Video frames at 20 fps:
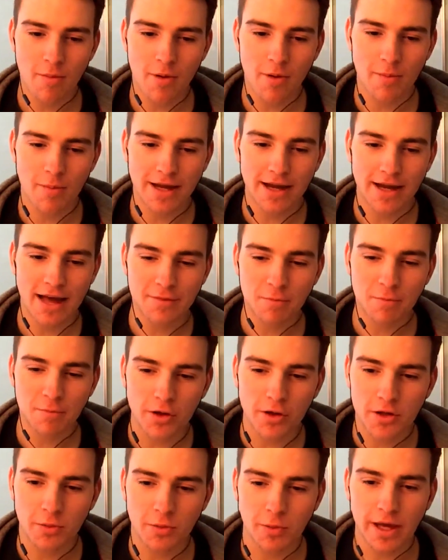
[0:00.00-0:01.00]
I mean, as
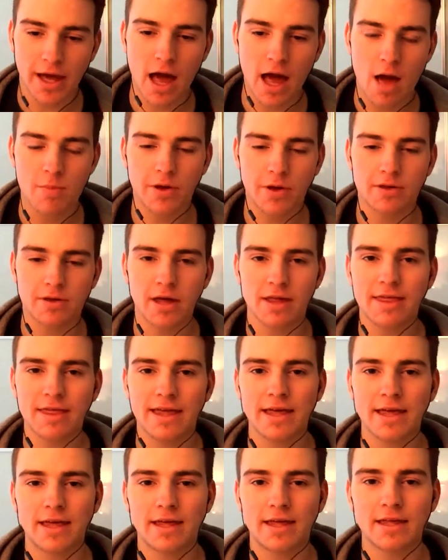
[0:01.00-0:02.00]
much as we can, because I
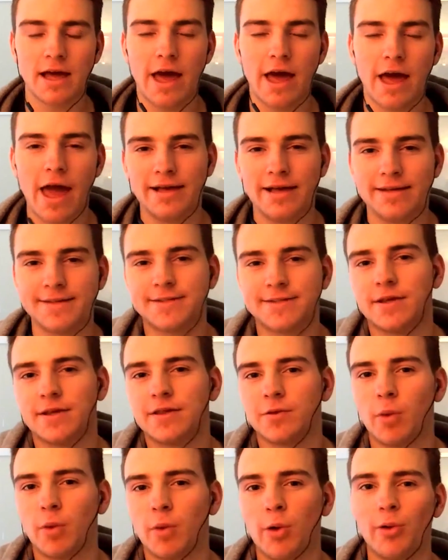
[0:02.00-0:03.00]
think it's
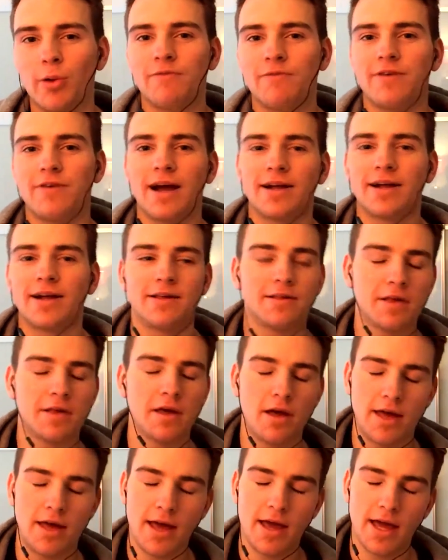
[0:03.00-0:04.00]
a well-known fact. It is
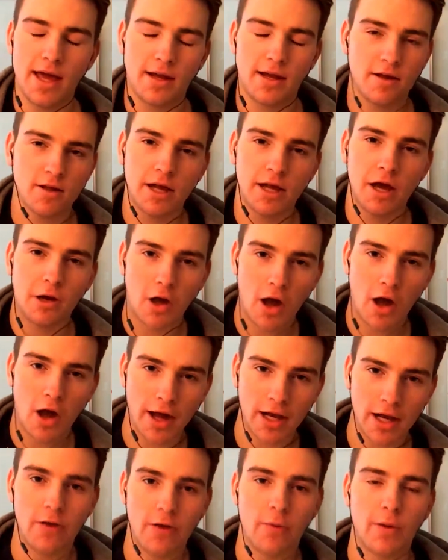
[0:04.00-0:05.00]
hideously
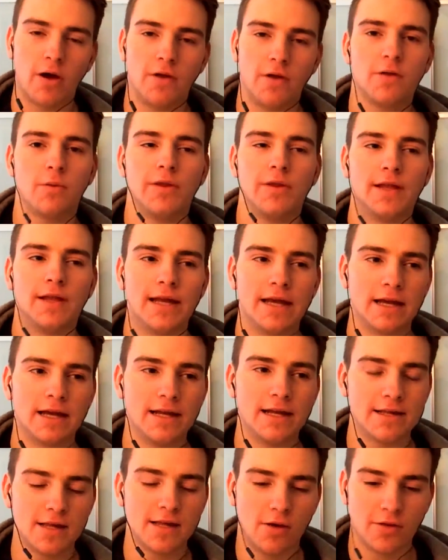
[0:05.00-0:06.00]
unlikely that we're going to win the league
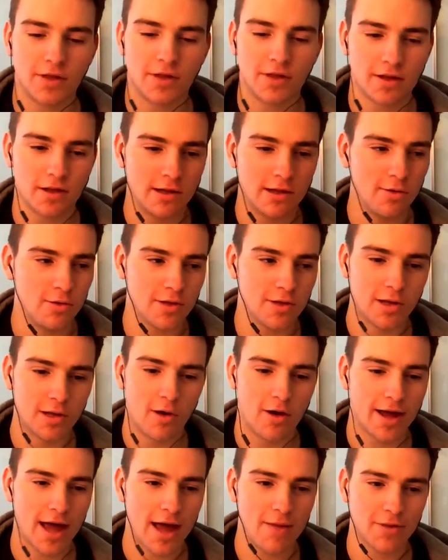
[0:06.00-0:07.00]
unless Celtic lose a lot
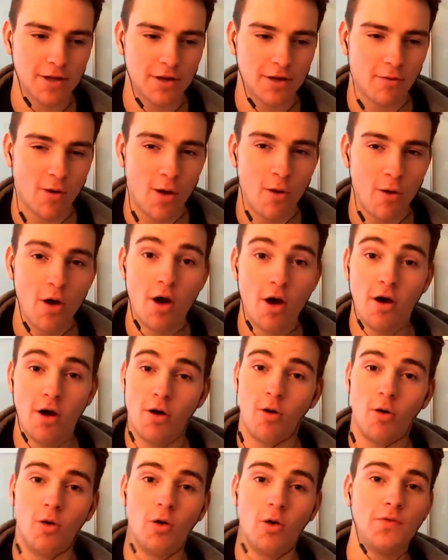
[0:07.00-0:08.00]
of games in a row
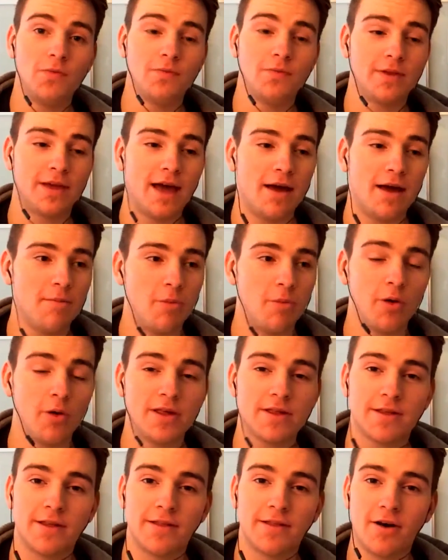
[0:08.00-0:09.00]
or get
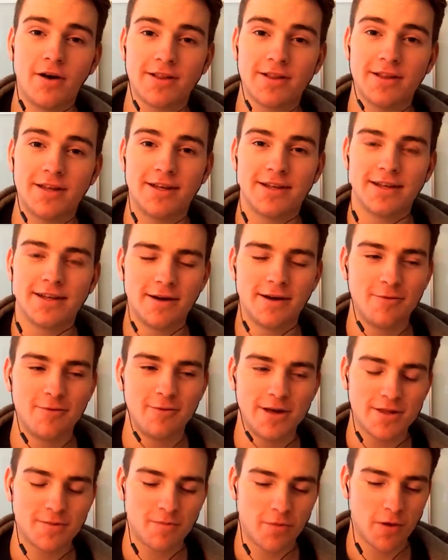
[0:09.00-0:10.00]
points deducted,
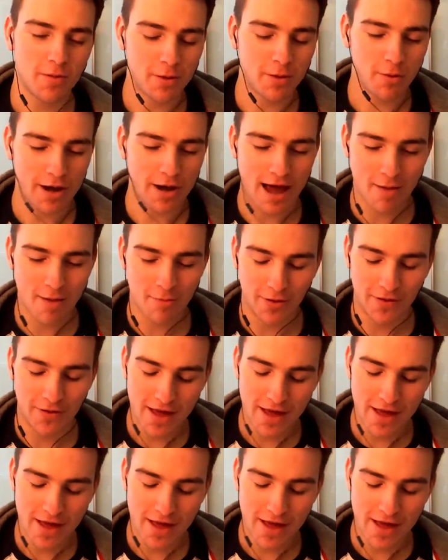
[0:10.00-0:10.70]
which probably won't happen.